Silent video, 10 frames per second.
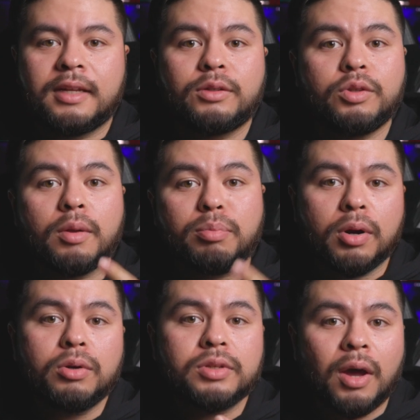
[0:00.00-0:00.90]
Now, do the
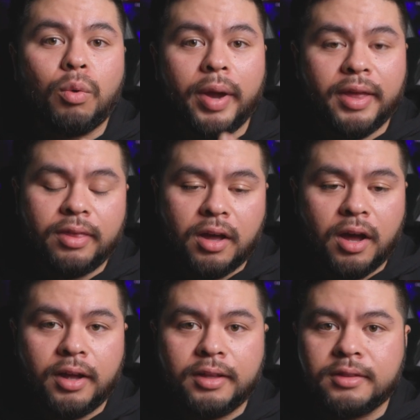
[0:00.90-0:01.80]
pros outweigh the
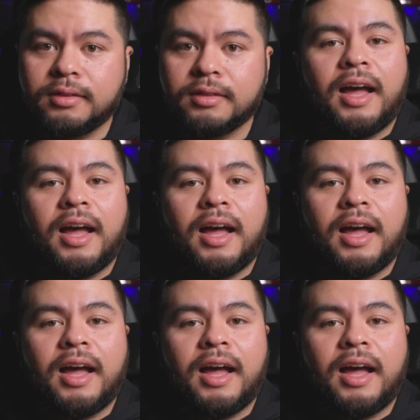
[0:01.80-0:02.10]
cons?